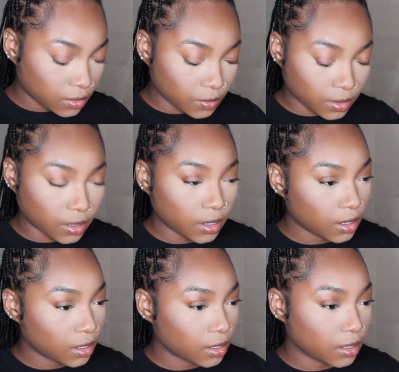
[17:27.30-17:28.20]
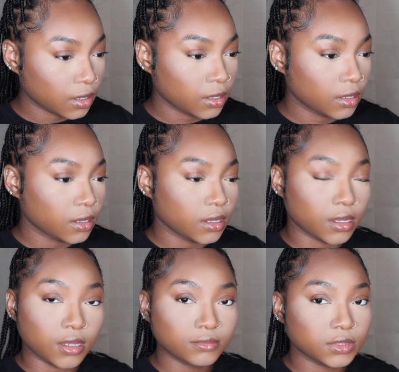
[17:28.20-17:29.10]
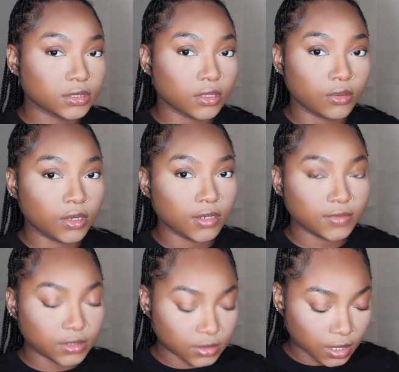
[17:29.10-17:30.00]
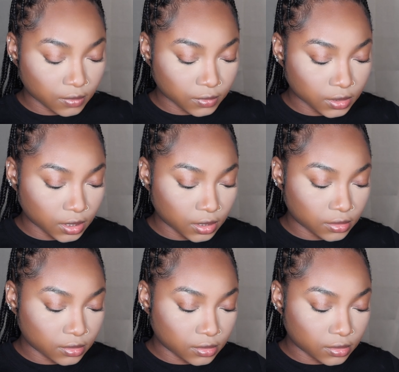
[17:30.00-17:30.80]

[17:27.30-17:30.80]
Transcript: Okay. I'm so nervous. I really...